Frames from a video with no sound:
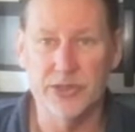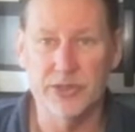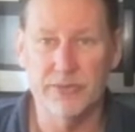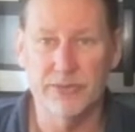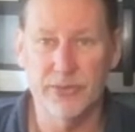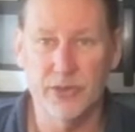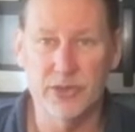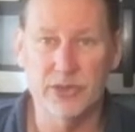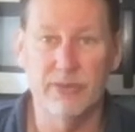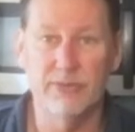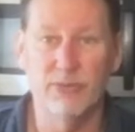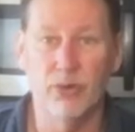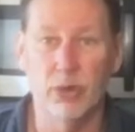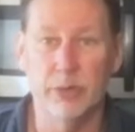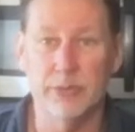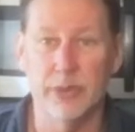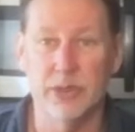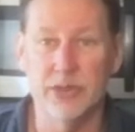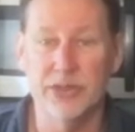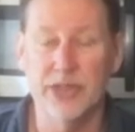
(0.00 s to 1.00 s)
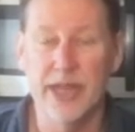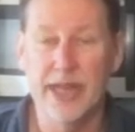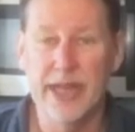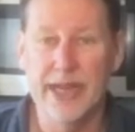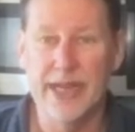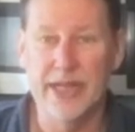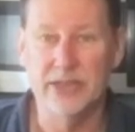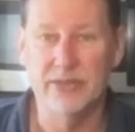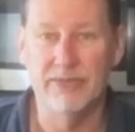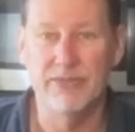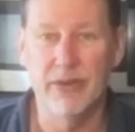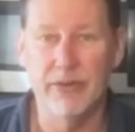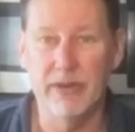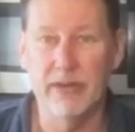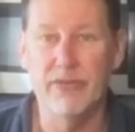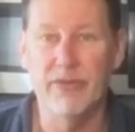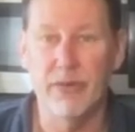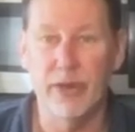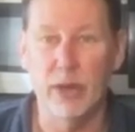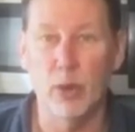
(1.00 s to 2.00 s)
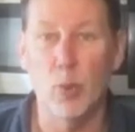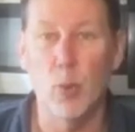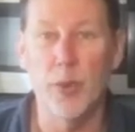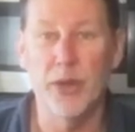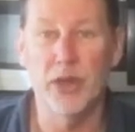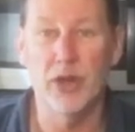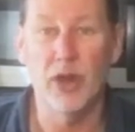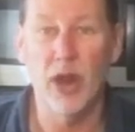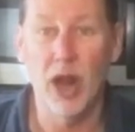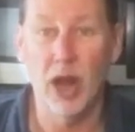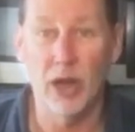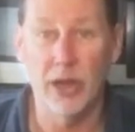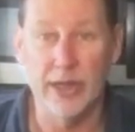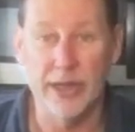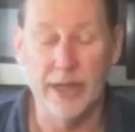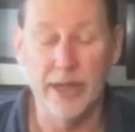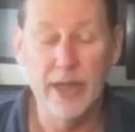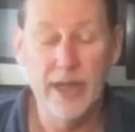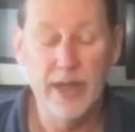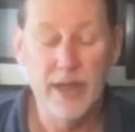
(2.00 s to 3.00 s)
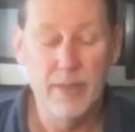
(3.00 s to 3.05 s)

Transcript: First and foremost, it's very, very winter hardy,